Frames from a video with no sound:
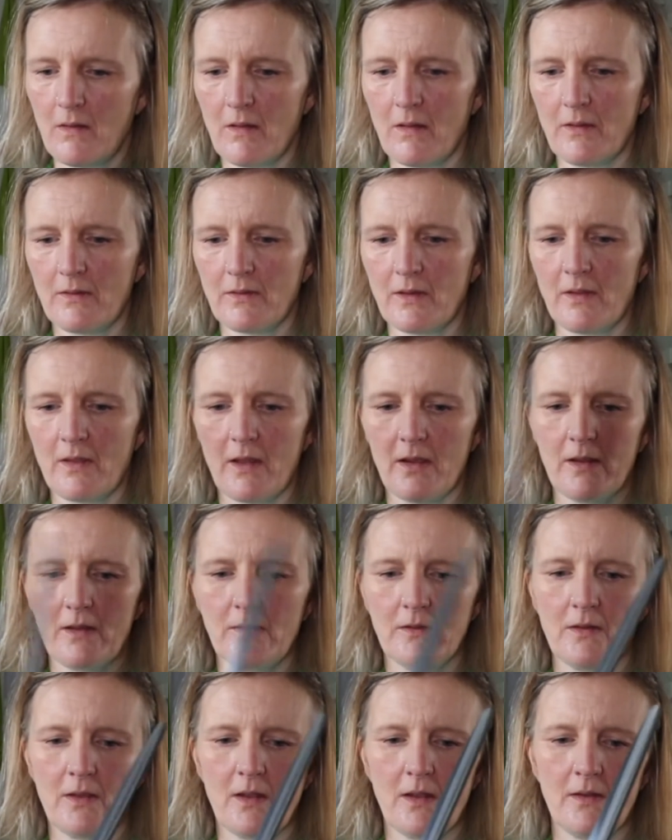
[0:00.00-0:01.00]
so that I can
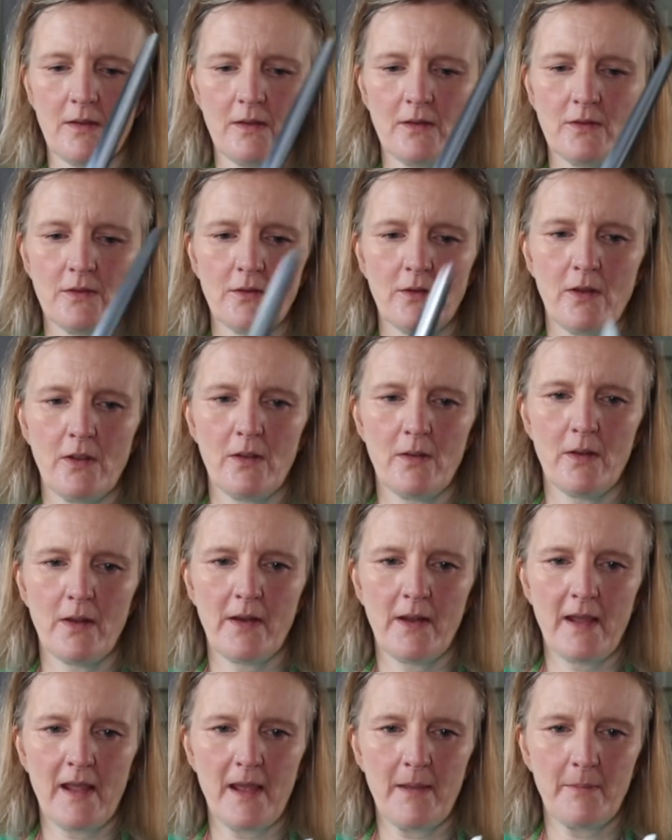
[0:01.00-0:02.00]
turn this through, and
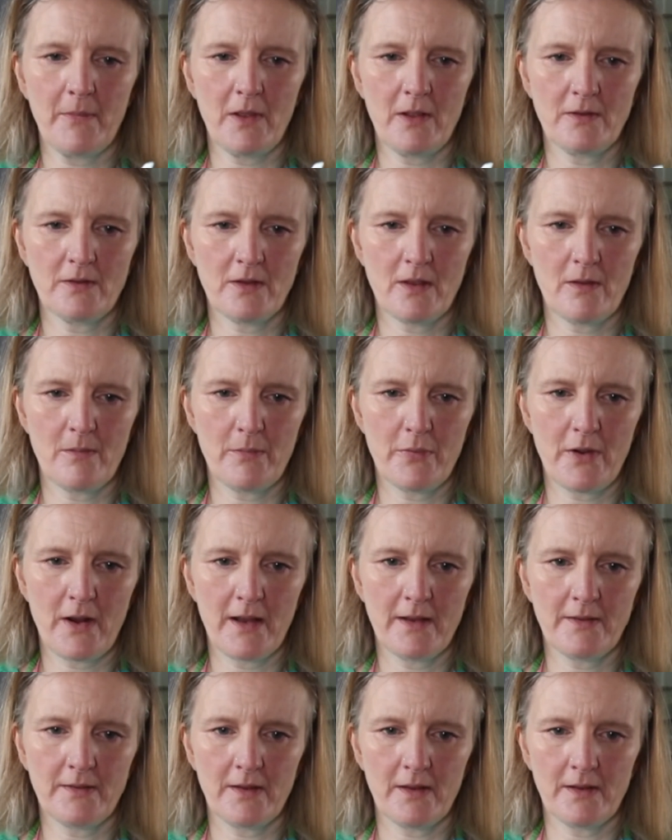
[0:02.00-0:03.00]
I am going to go and
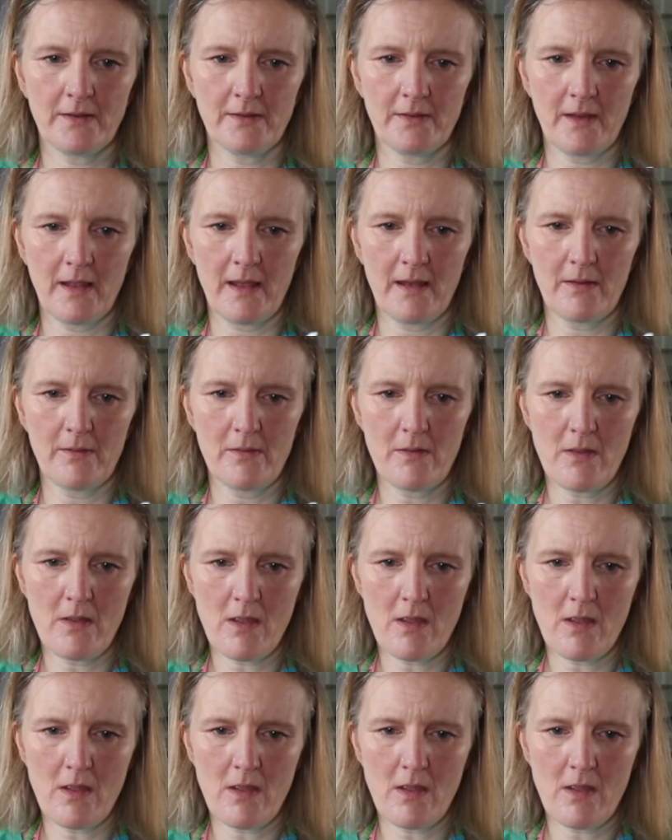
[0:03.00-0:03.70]
press this now,